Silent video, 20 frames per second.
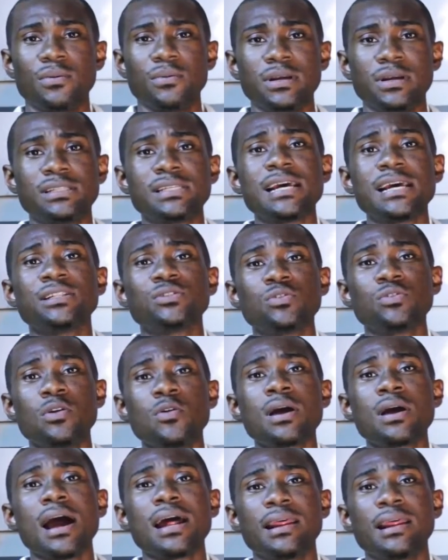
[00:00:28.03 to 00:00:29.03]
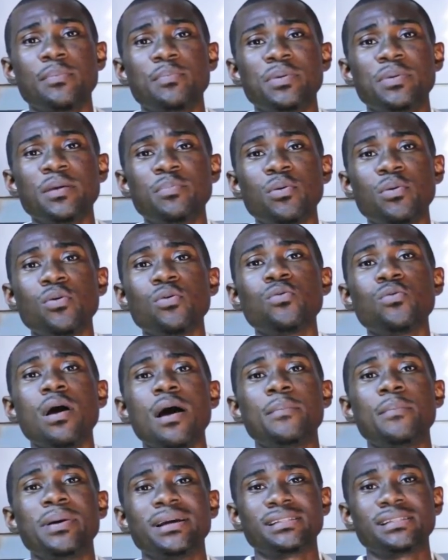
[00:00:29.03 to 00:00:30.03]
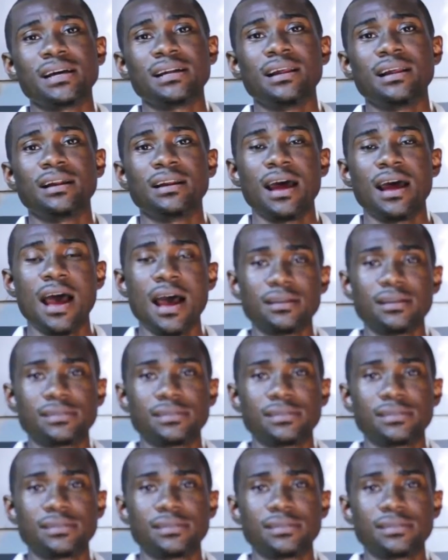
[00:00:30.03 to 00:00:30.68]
we tend to look at the people who are better than